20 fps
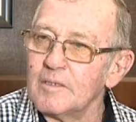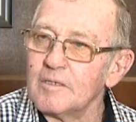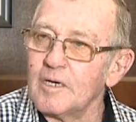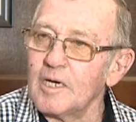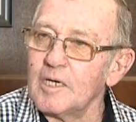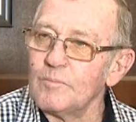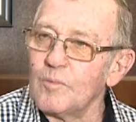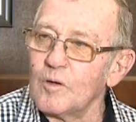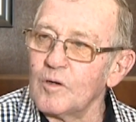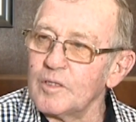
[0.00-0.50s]

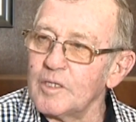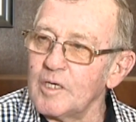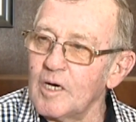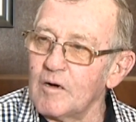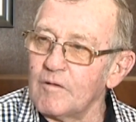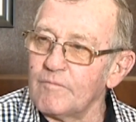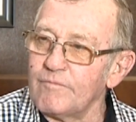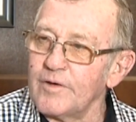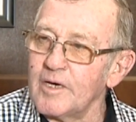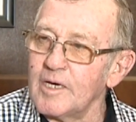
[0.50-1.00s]
owned by the
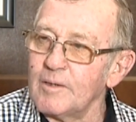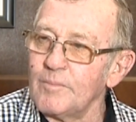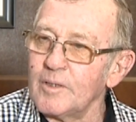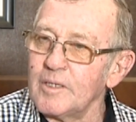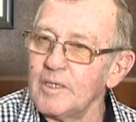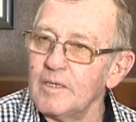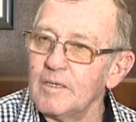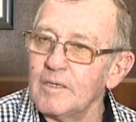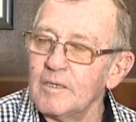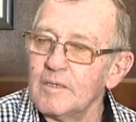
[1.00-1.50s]
old
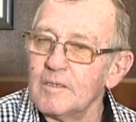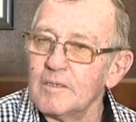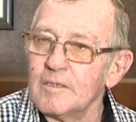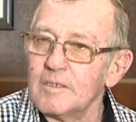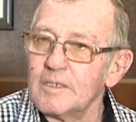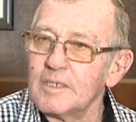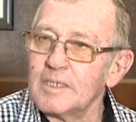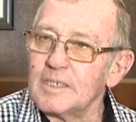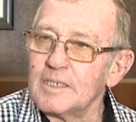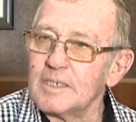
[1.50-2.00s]
family.
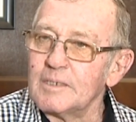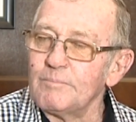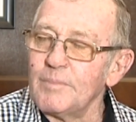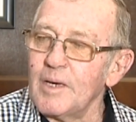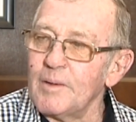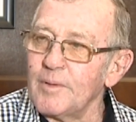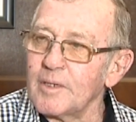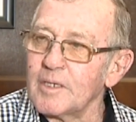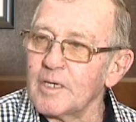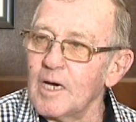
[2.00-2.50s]

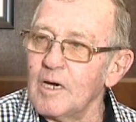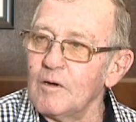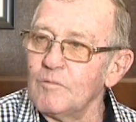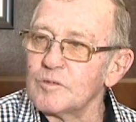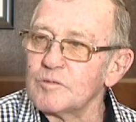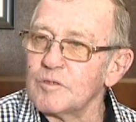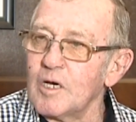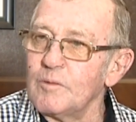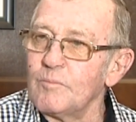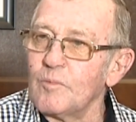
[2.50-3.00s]
Bamako
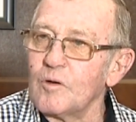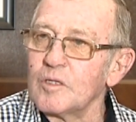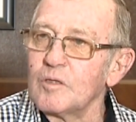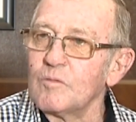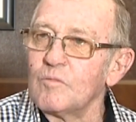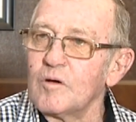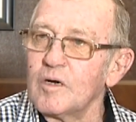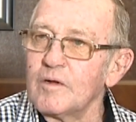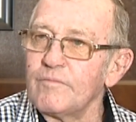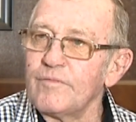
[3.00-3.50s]
was owned by the
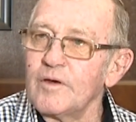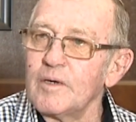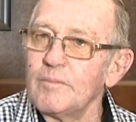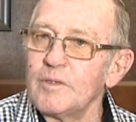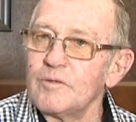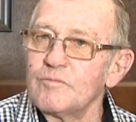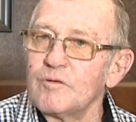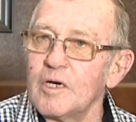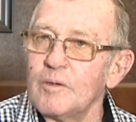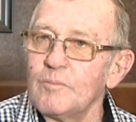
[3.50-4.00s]
White
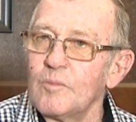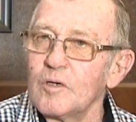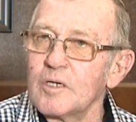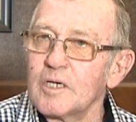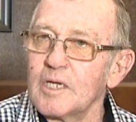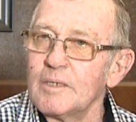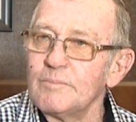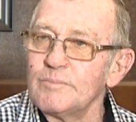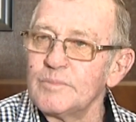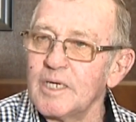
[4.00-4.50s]
family, trained by
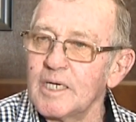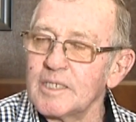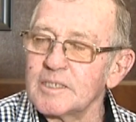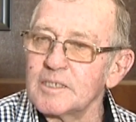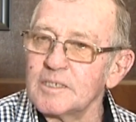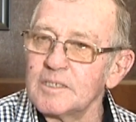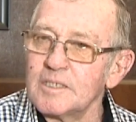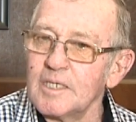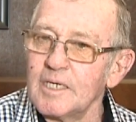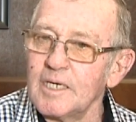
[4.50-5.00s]
Clem
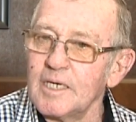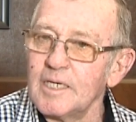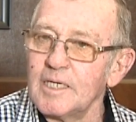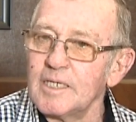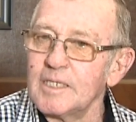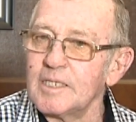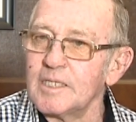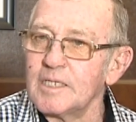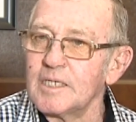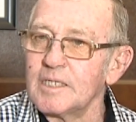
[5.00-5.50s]
Jackson,
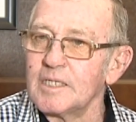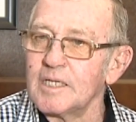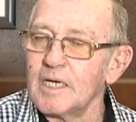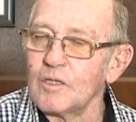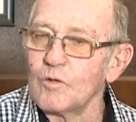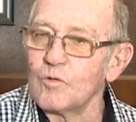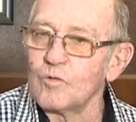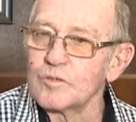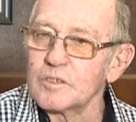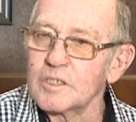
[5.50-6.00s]
and
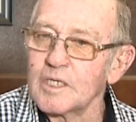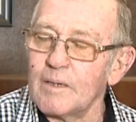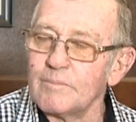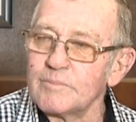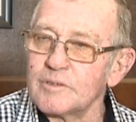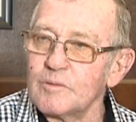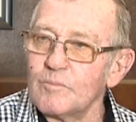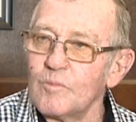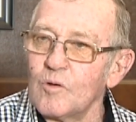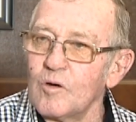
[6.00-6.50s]
another horse that
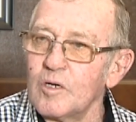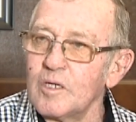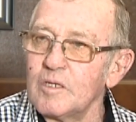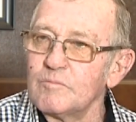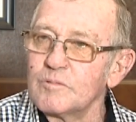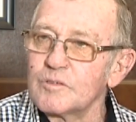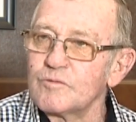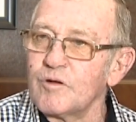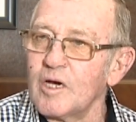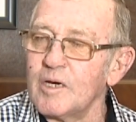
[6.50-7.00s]
comes to mind,
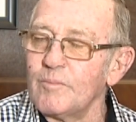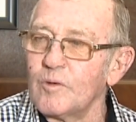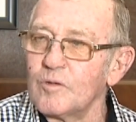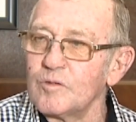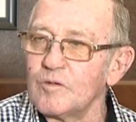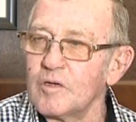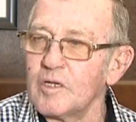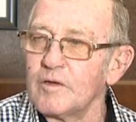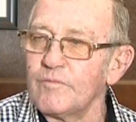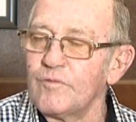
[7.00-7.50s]
it was trained by
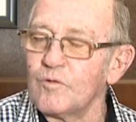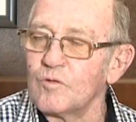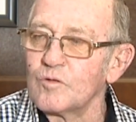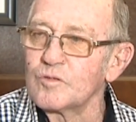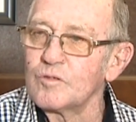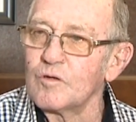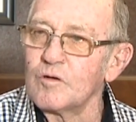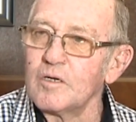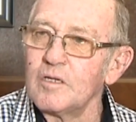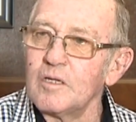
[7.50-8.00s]
Donnie
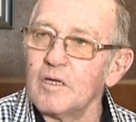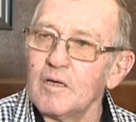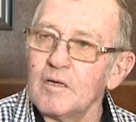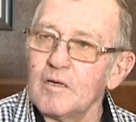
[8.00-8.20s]
Forsyth,